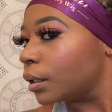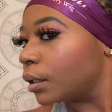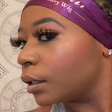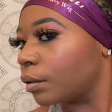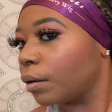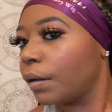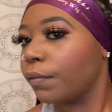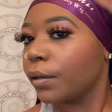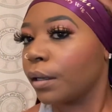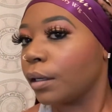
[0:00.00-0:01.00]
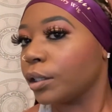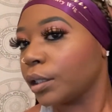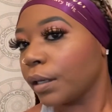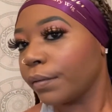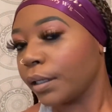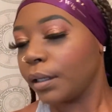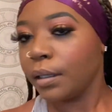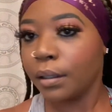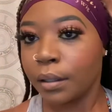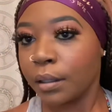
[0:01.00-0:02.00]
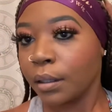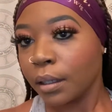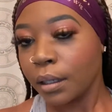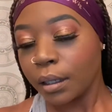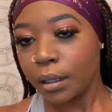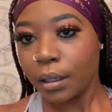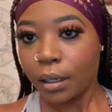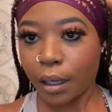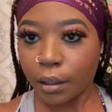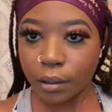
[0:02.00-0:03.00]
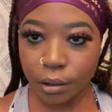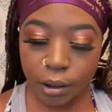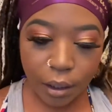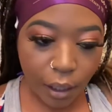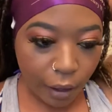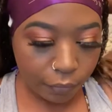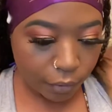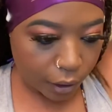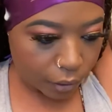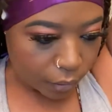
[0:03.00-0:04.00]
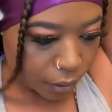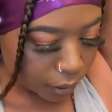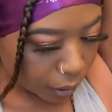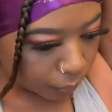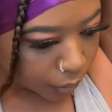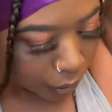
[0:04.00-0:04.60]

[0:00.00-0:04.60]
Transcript: Great for longevity. Now usually after I do this, I would tie